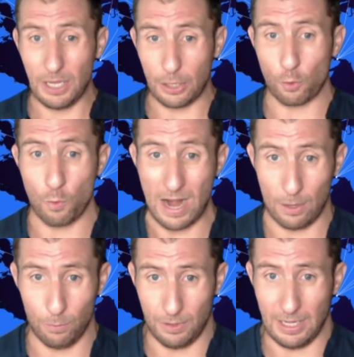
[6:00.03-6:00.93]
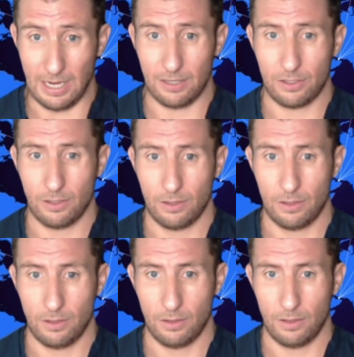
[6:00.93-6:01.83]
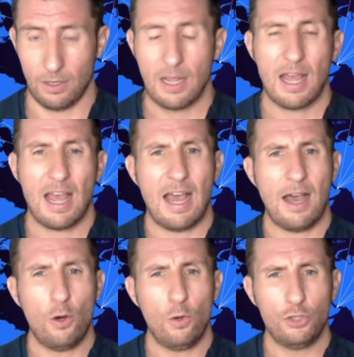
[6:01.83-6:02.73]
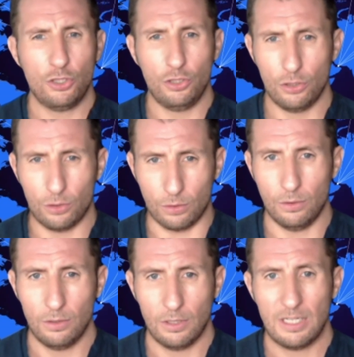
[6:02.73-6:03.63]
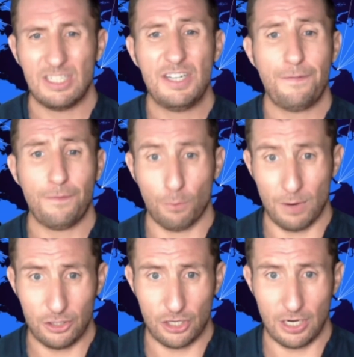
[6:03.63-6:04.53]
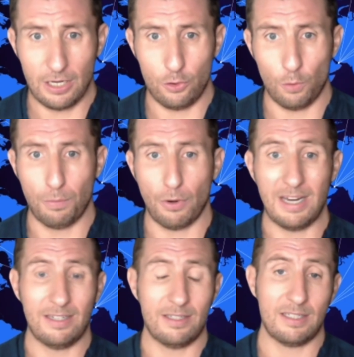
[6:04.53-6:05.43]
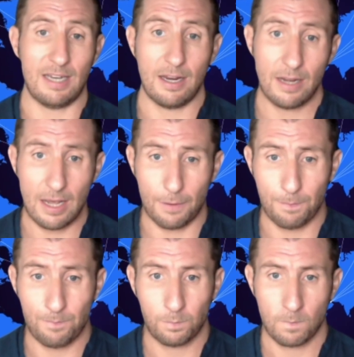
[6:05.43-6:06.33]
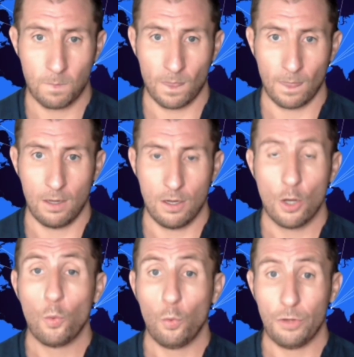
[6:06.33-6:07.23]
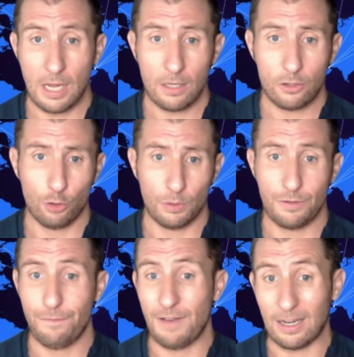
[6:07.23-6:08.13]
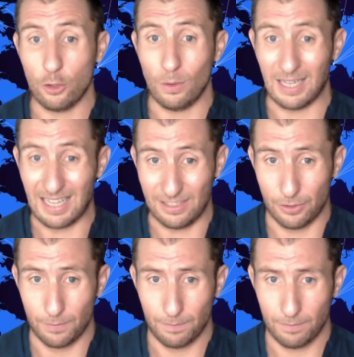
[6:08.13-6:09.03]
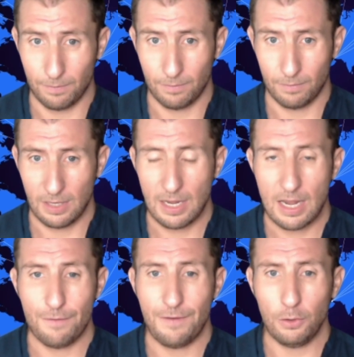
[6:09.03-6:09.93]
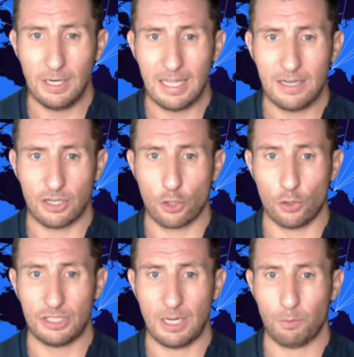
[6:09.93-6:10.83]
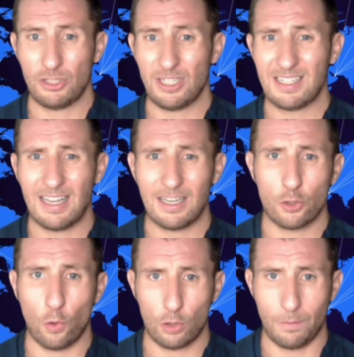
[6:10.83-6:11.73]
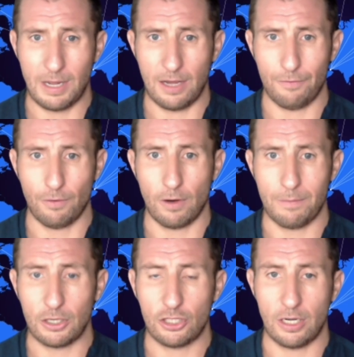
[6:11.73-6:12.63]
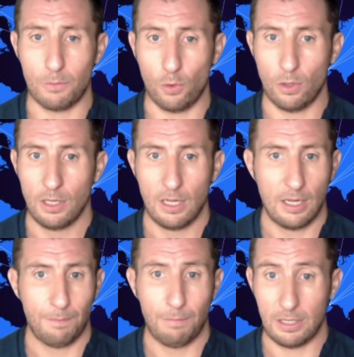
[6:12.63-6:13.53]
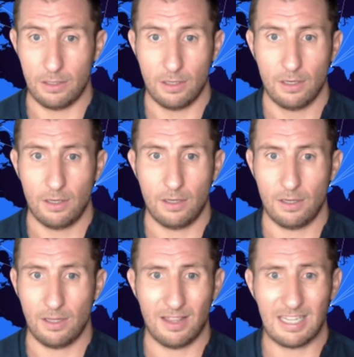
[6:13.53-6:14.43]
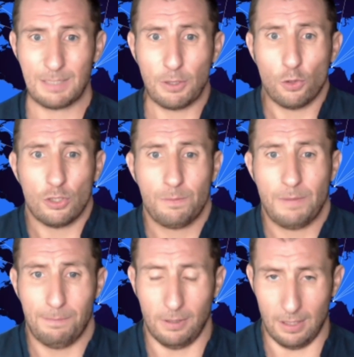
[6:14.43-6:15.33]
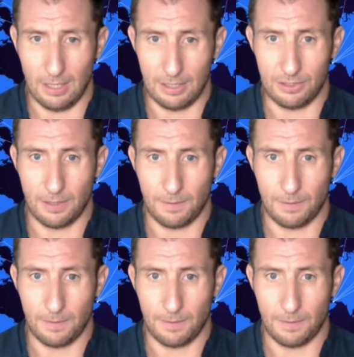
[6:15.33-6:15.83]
around that? How do you differentiate your brand to stand out? Well, the answer is value-led. And value-led is a concept which doesn't get talked about very much anymore, but that's because people are lazy.